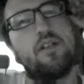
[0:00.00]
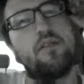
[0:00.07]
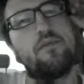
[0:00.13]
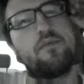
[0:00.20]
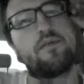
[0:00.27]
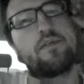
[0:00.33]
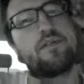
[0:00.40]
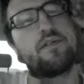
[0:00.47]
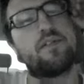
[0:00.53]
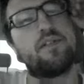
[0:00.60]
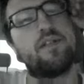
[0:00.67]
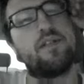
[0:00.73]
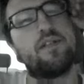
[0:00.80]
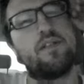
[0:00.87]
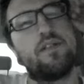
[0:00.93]
Result
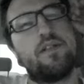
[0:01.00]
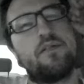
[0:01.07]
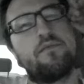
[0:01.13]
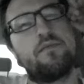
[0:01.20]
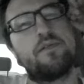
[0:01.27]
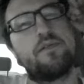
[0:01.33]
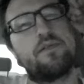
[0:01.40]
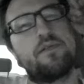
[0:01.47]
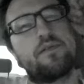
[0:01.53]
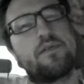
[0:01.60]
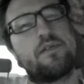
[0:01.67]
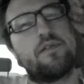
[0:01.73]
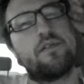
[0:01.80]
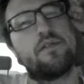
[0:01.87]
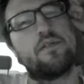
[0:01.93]
head, result
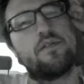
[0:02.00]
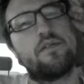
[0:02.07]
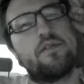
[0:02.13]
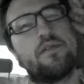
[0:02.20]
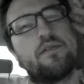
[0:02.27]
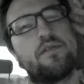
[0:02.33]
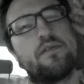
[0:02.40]
current,